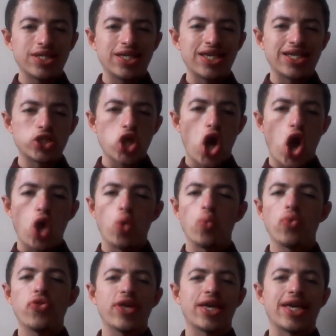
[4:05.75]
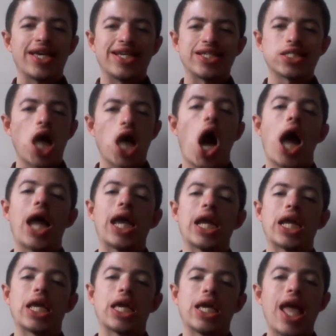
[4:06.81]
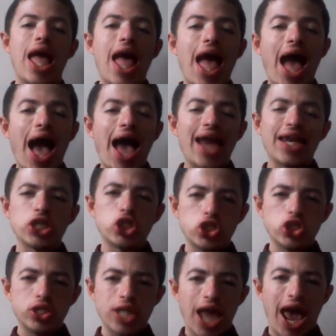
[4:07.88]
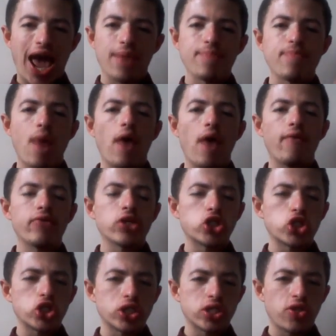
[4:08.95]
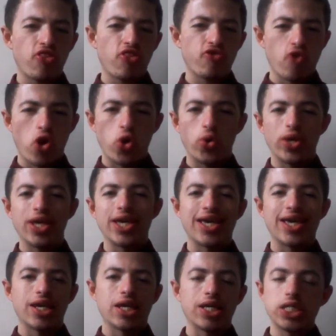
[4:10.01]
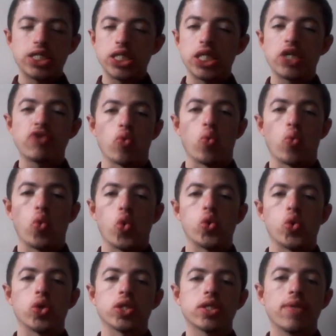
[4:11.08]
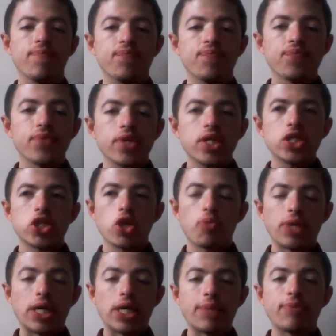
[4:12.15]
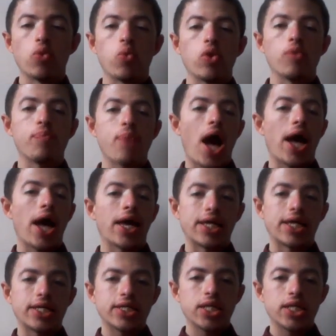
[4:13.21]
its own thing entirely. And it's and Marvel has just thrown in Secret Wars so people will buy it.